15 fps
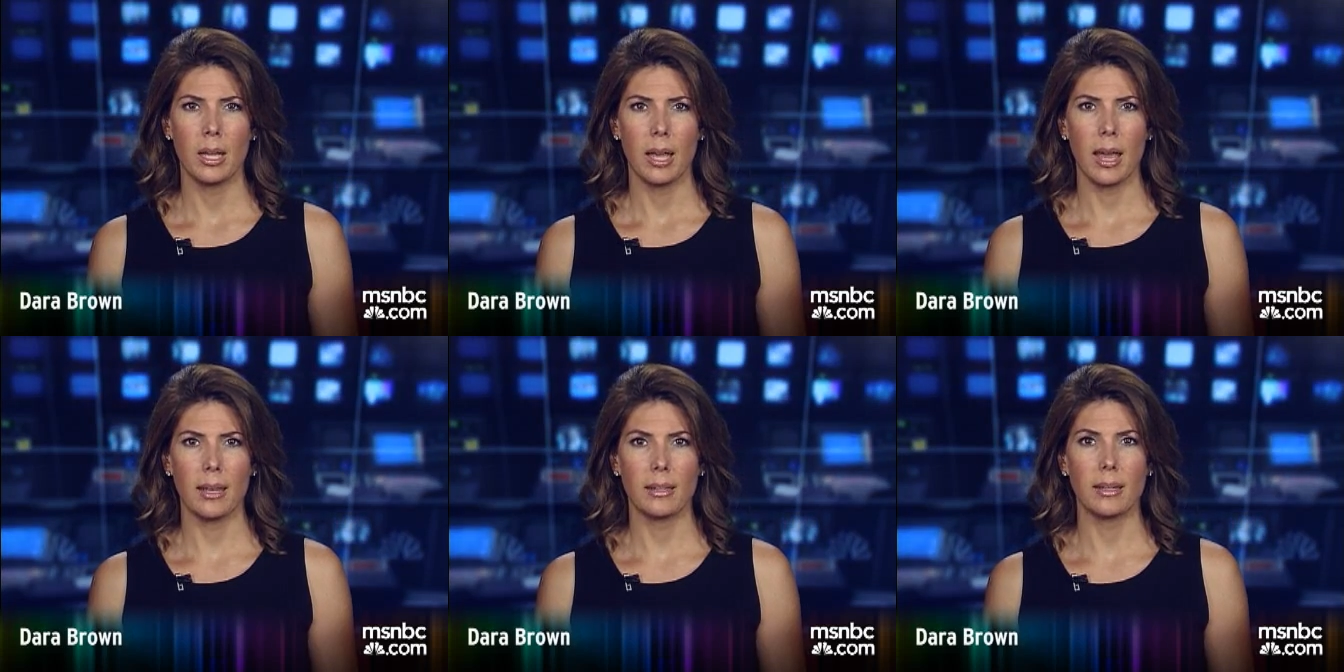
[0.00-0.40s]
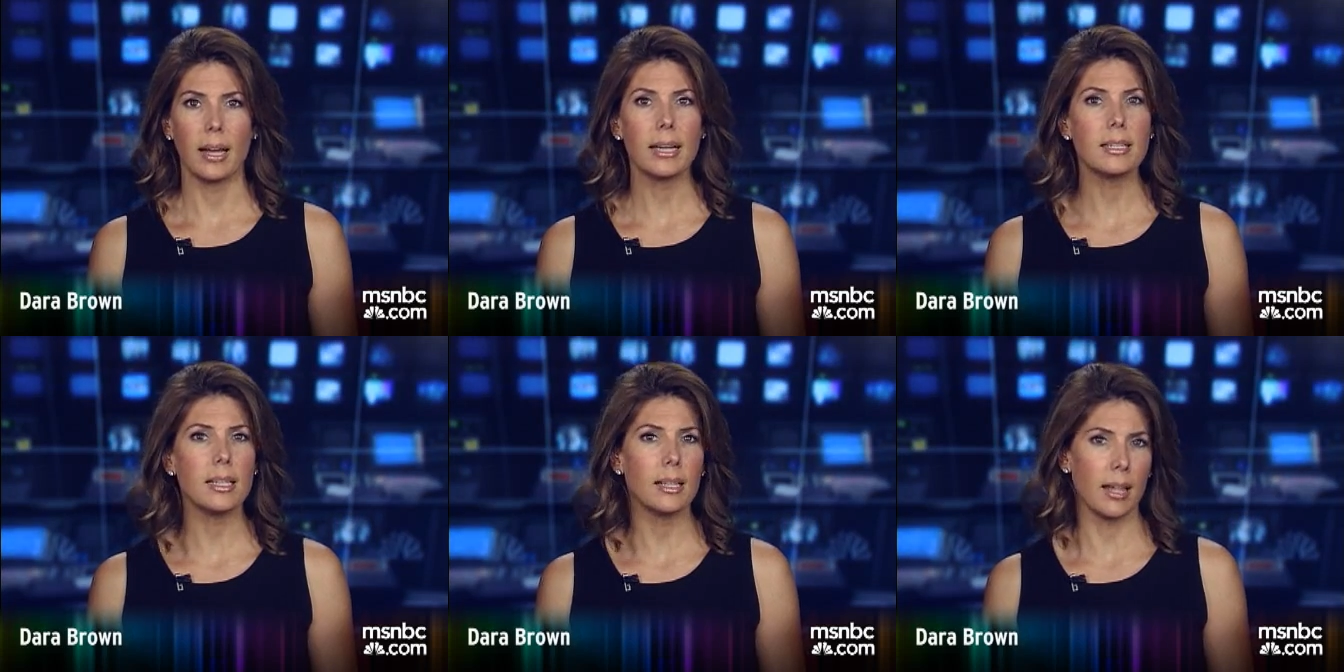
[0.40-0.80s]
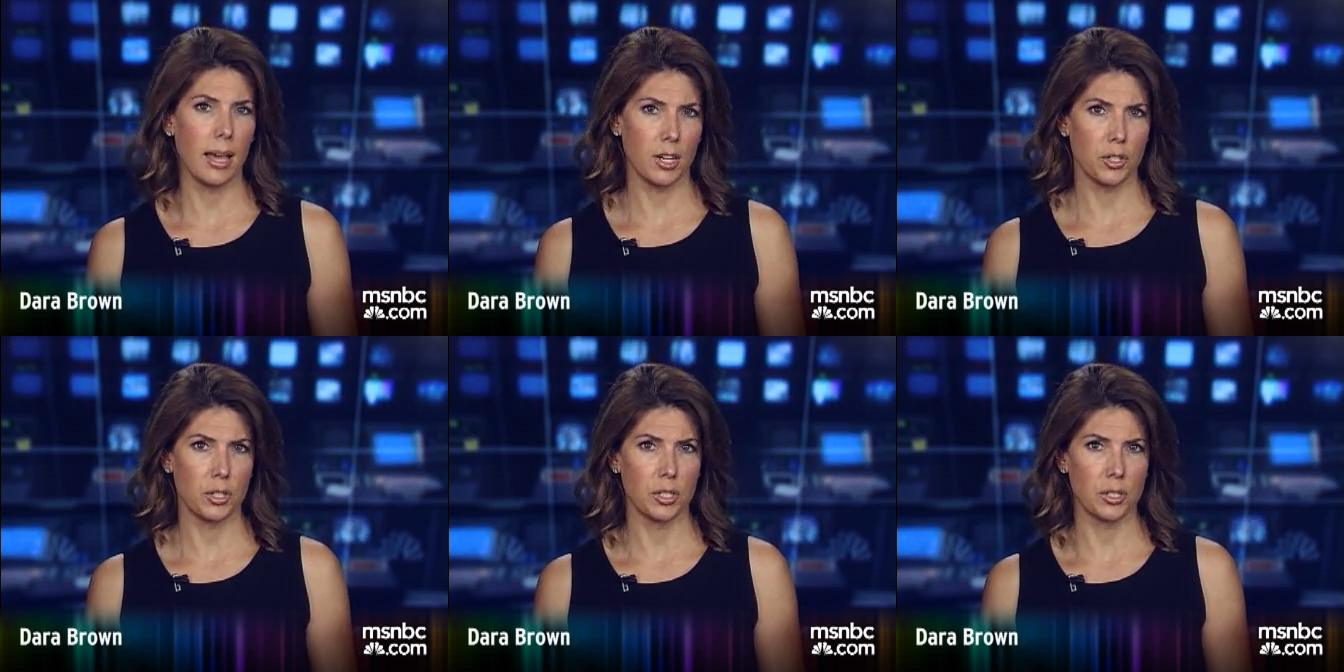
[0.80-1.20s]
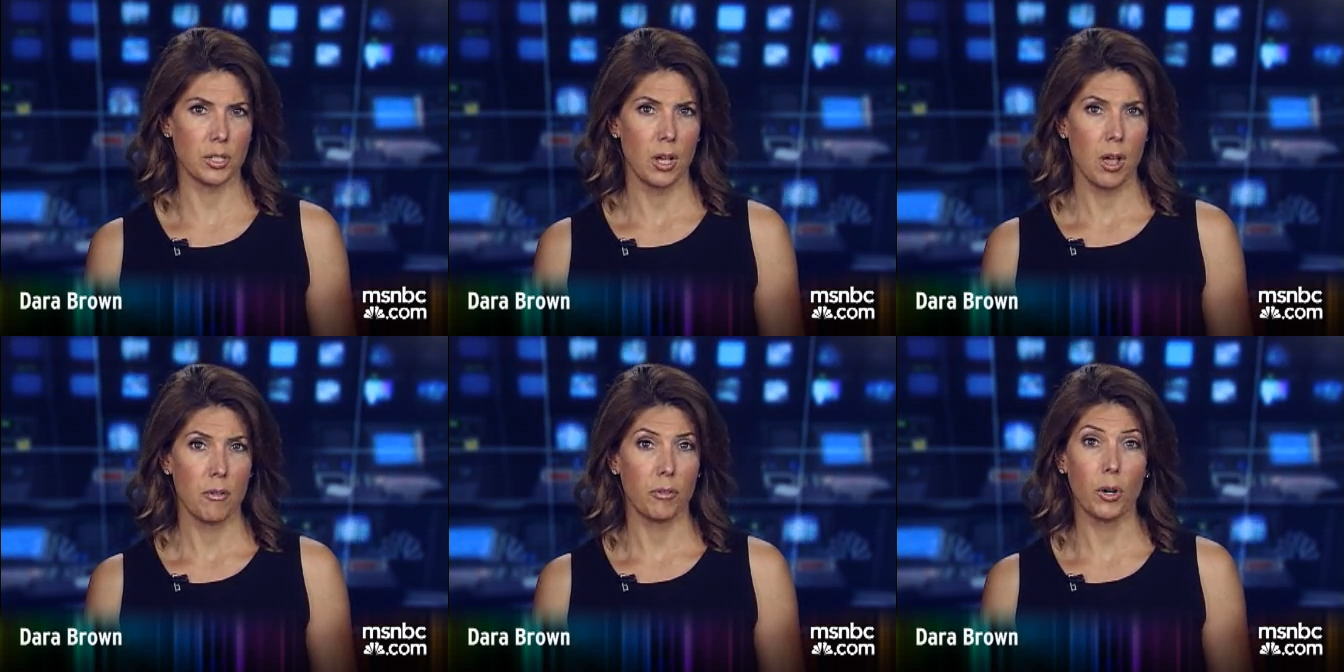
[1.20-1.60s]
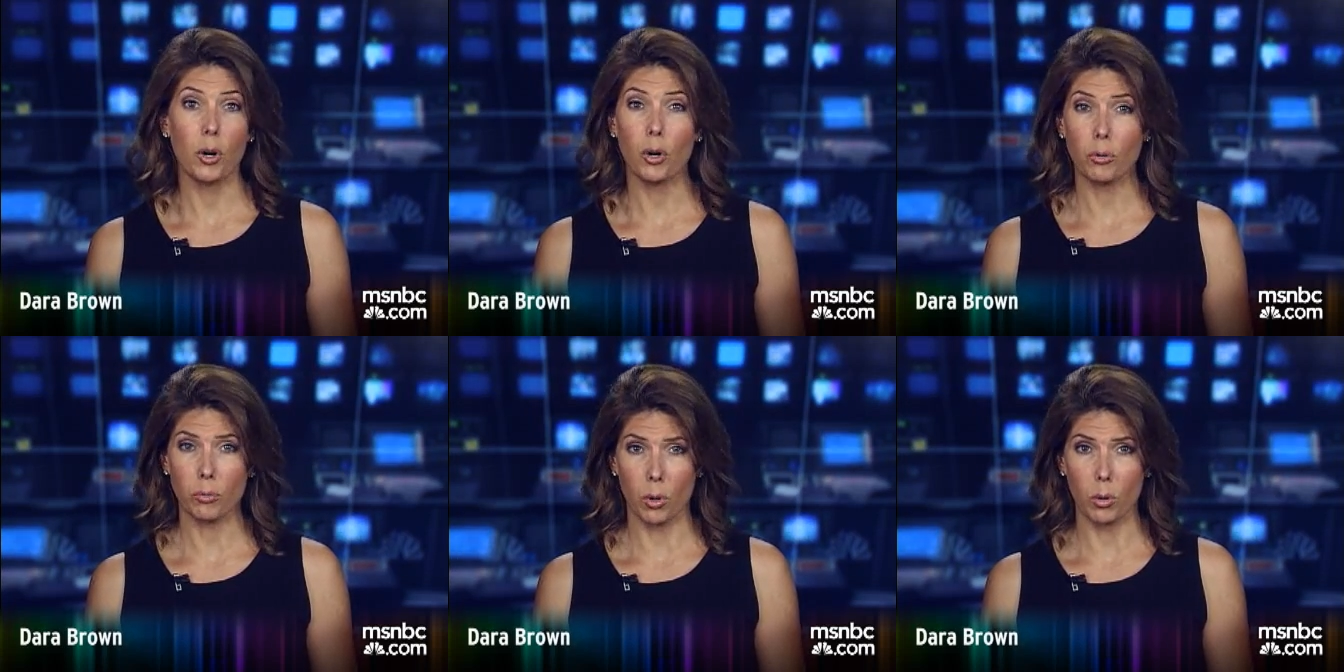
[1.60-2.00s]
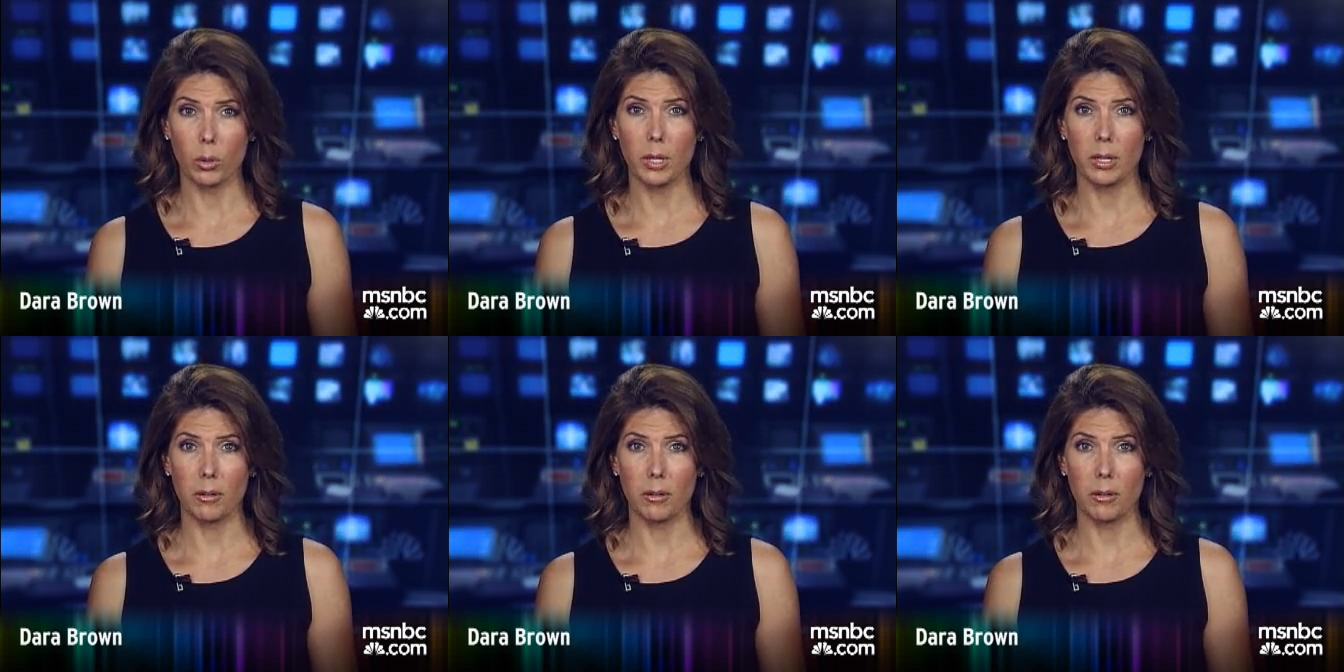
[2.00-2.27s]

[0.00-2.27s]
and 90 lashes for her role in